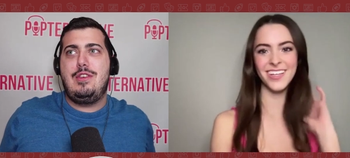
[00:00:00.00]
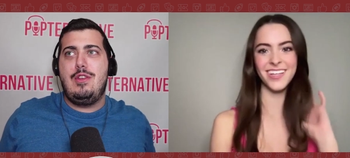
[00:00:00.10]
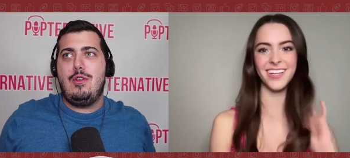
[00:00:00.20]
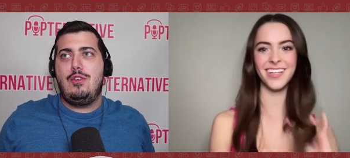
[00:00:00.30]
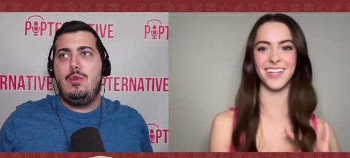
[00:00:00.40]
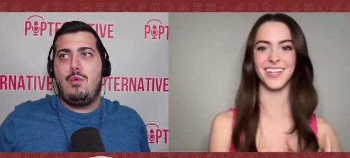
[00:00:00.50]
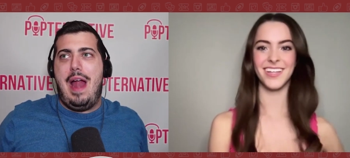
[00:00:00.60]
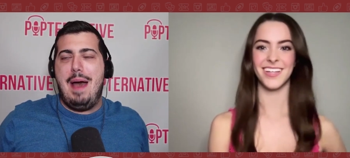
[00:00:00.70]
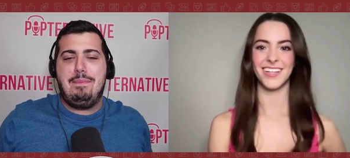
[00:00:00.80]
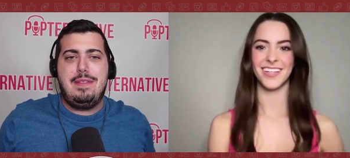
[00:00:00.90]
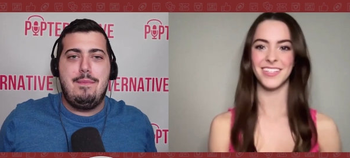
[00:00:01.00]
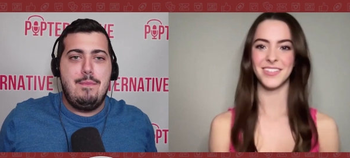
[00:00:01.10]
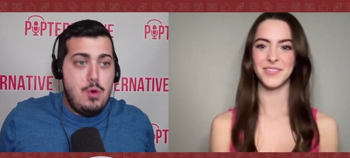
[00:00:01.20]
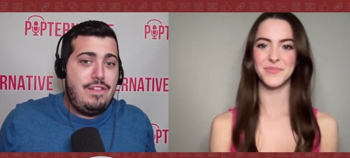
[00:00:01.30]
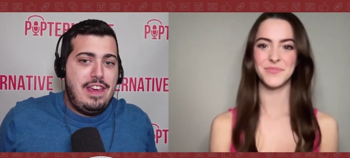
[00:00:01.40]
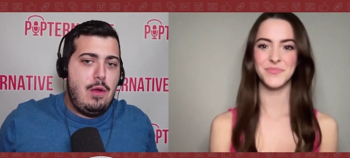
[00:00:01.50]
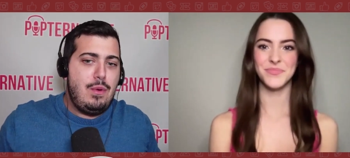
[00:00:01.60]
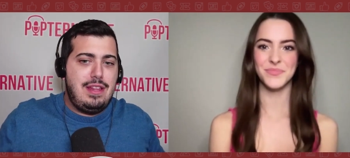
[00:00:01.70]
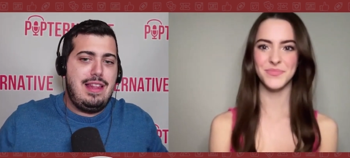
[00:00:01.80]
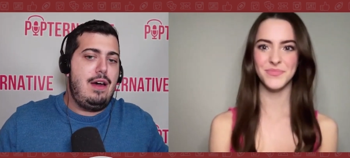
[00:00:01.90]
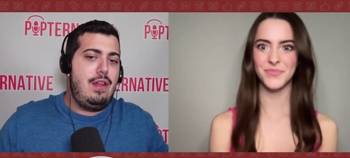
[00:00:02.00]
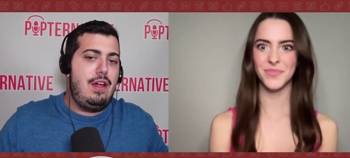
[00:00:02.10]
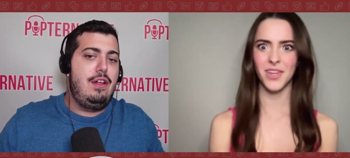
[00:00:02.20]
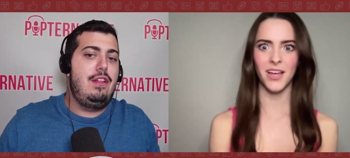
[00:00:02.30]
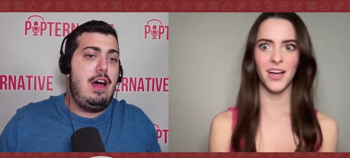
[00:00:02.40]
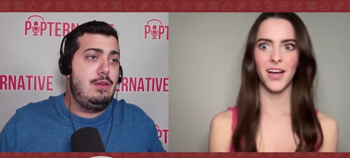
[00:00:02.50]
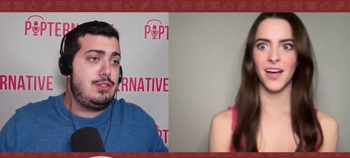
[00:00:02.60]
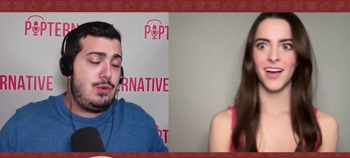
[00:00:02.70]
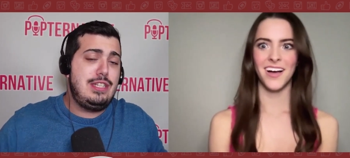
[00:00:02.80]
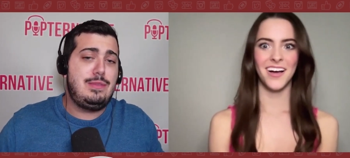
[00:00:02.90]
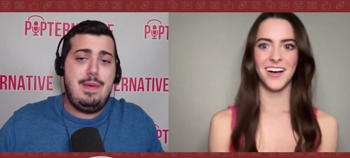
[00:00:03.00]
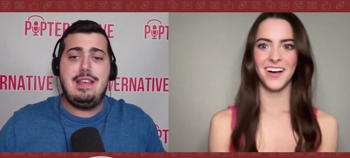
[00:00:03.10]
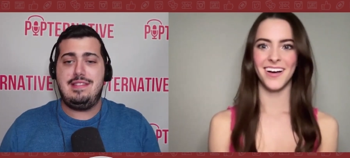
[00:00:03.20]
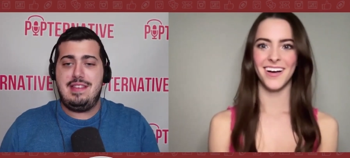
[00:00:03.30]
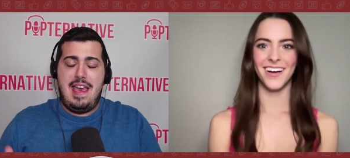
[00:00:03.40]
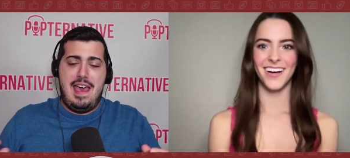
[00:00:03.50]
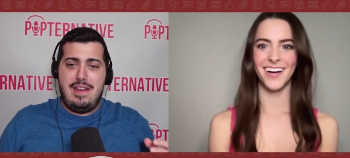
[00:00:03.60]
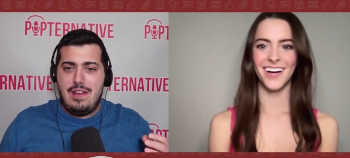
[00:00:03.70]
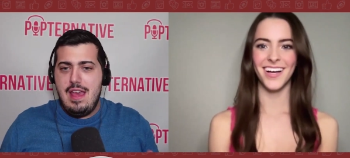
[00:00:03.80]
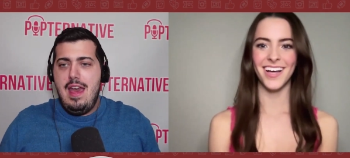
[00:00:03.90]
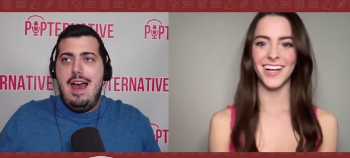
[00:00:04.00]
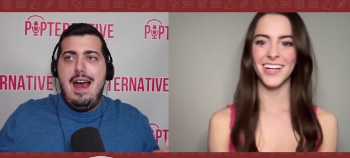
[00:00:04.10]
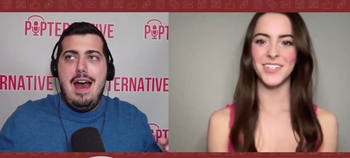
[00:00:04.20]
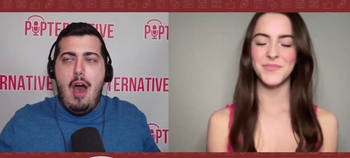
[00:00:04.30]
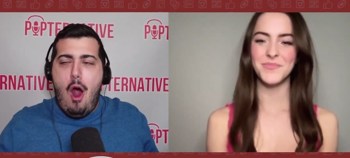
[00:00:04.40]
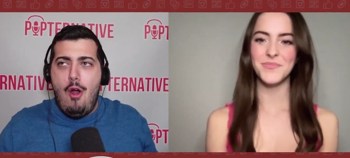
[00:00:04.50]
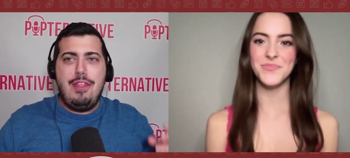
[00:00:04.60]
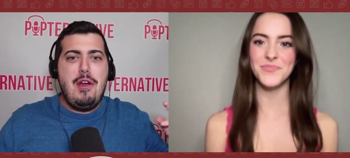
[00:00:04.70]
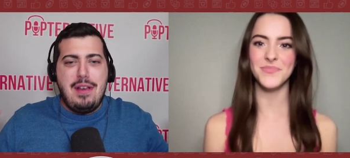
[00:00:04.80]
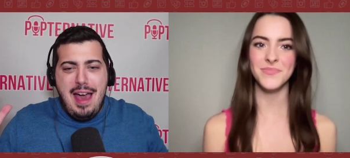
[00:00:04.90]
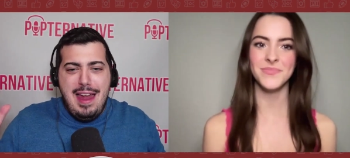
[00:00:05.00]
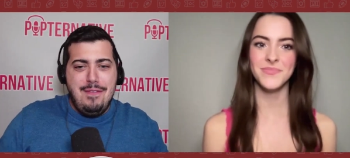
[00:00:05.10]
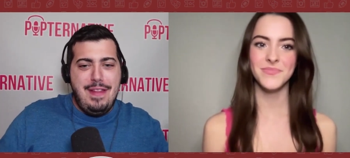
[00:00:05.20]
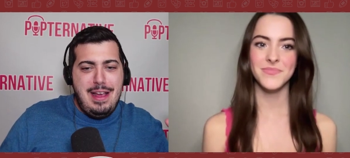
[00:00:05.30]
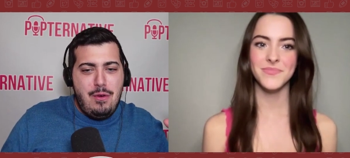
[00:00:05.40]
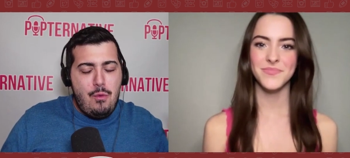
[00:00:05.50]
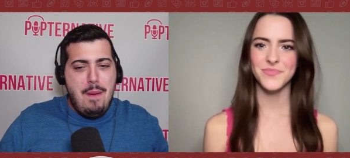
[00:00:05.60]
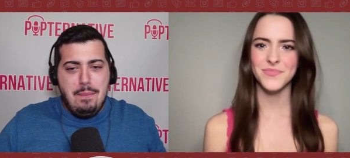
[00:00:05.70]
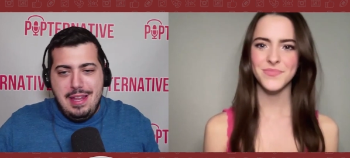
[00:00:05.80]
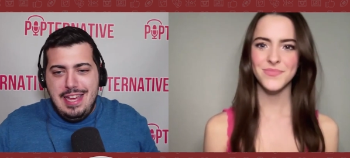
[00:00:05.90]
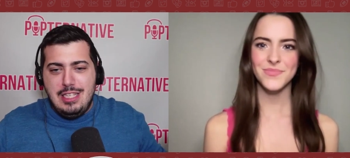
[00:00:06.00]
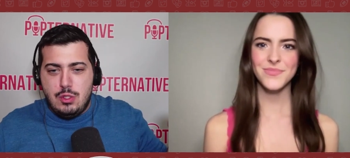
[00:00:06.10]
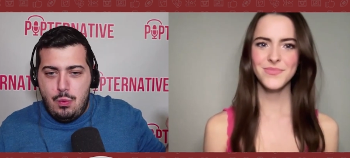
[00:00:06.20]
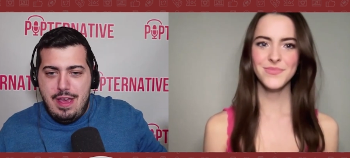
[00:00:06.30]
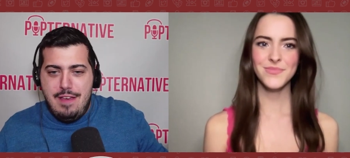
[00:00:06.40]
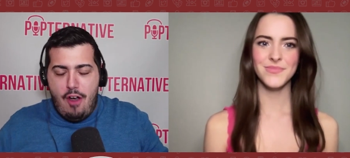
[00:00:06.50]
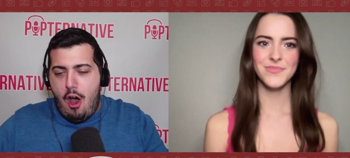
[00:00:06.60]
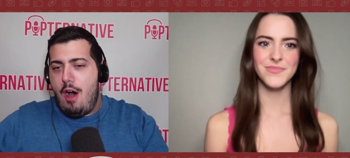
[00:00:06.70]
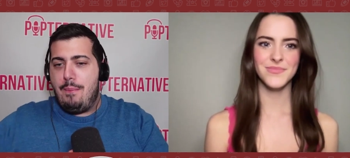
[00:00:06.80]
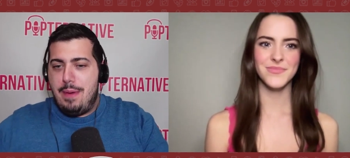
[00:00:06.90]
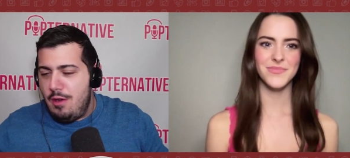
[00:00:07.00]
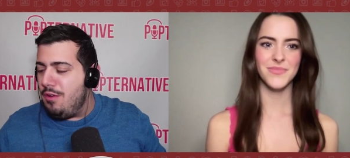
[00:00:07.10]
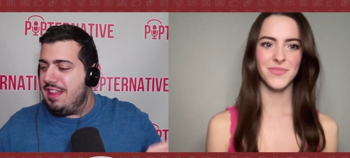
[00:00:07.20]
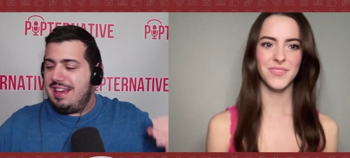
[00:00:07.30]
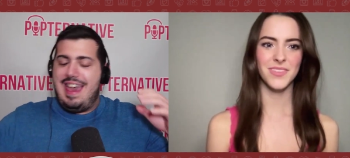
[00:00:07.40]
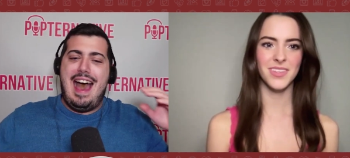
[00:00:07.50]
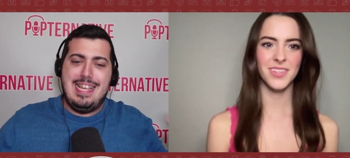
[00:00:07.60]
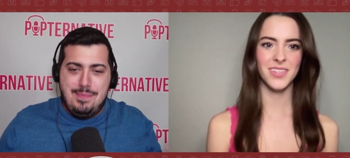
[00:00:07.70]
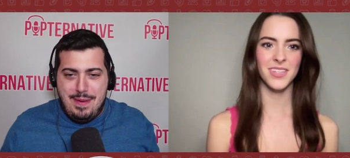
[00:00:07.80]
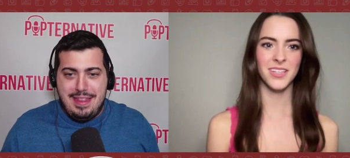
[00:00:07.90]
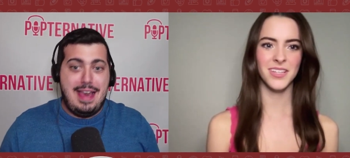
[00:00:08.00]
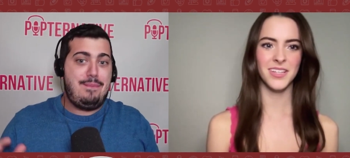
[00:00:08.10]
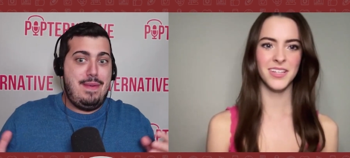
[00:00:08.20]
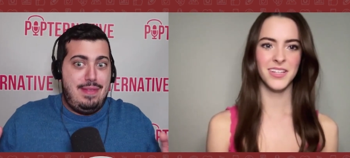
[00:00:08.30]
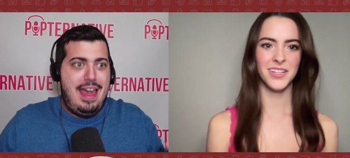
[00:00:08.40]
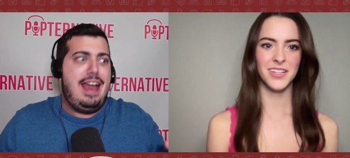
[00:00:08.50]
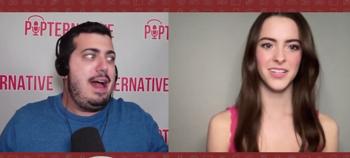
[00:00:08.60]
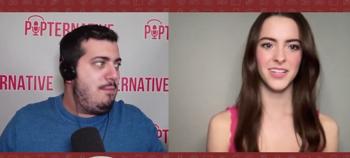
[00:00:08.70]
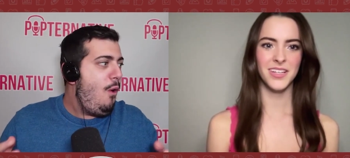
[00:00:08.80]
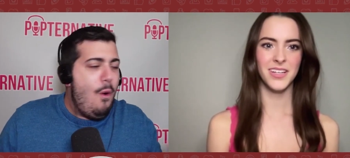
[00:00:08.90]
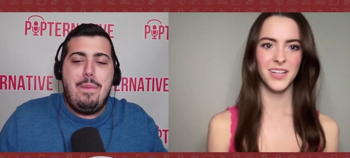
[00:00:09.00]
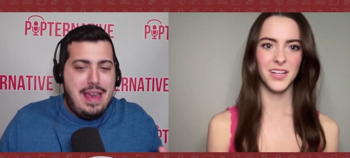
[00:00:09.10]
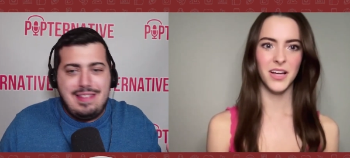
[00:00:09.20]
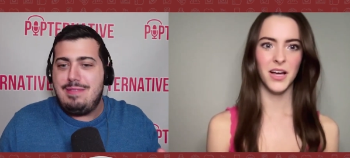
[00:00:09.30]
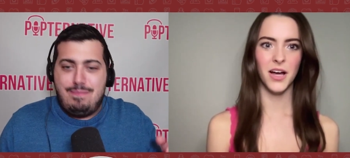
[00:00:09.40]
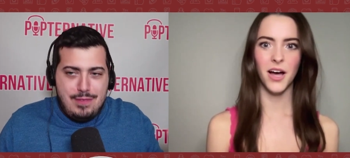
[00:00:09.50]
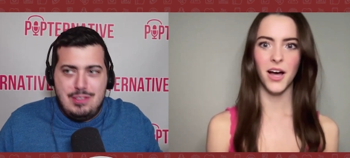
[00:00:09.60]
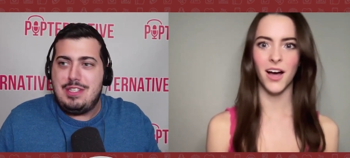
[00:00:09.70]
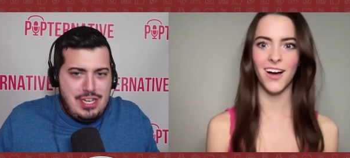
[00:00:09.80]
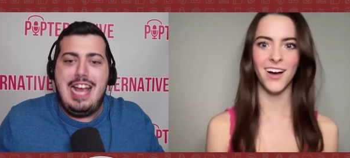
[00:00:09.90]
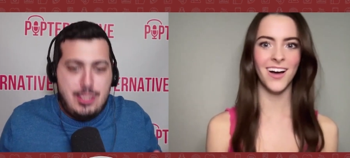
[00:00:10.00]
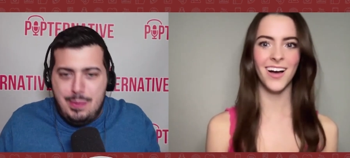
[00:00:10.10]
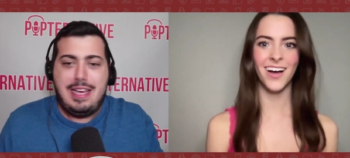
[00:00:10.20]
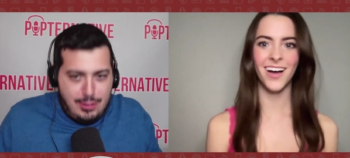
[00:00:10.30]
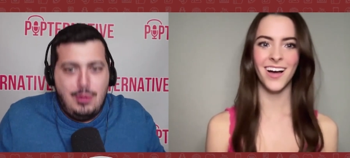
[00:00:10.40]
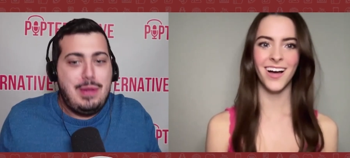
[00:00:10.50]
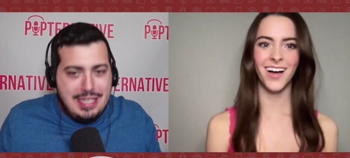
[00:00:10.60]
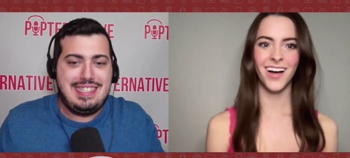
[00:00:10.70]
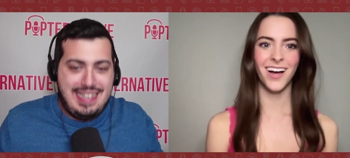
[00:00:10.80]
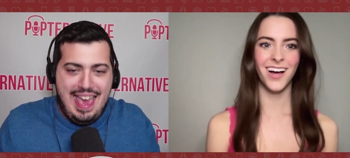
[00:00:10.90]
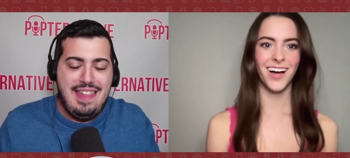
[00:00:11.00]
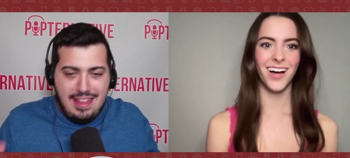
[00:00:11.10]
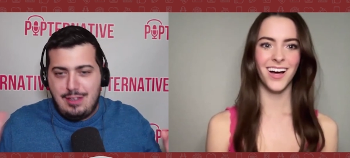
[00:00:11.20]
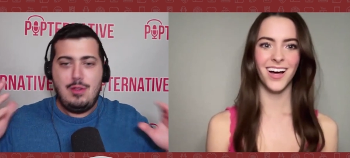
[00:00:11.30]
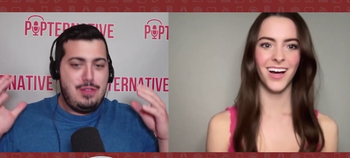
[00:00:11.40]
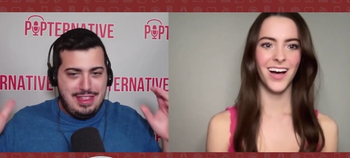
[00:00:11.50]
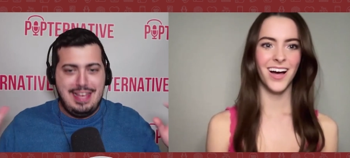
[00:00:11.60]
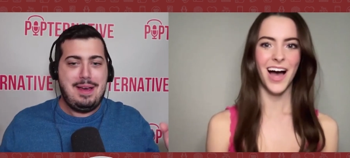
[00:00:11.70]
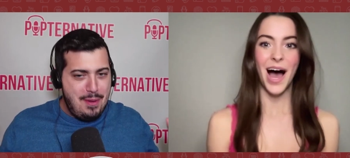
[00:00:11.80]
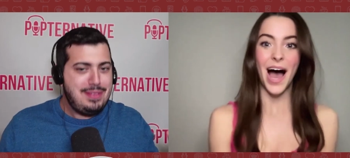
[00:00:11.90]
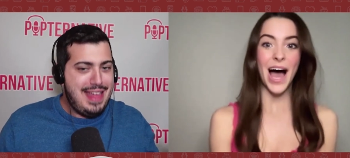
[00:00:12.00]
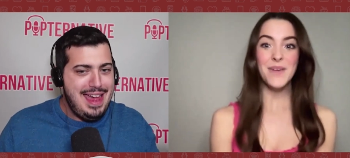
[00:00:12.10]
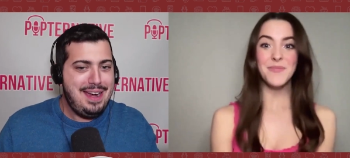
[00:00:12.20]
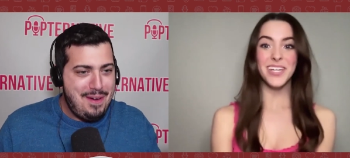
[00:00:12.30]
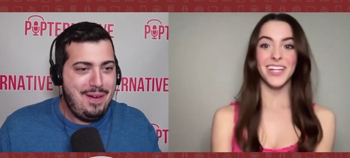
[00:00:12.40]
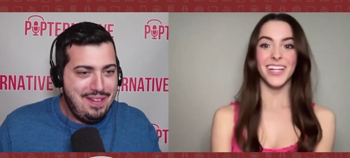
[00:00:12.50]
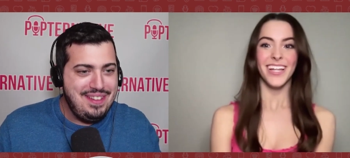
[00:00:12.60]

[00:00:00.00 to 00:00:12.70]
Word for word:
Speaker 1: know, you wrapped the movie, A Really Loud uh, House Christmas, and are there kind of like rumblings with Aubin or the cast being like, like I'm hoping there's a chance we could do this again? Like, do you think about that I at mean, all?